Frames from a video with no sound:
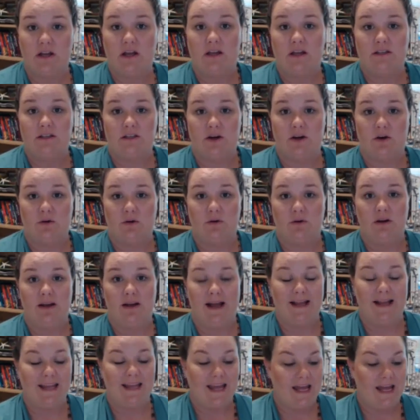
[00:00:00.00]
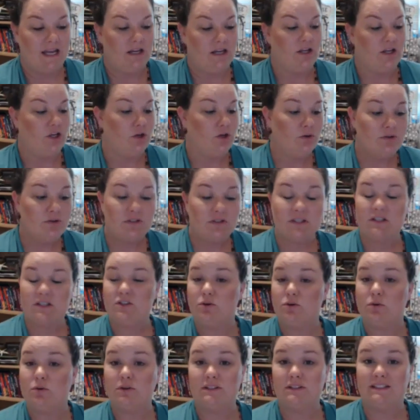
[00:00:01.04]
So again, use the
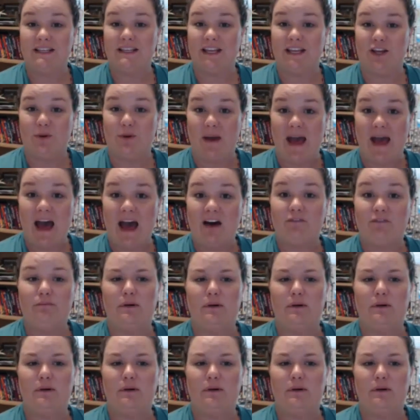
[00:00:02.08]
tools that you have,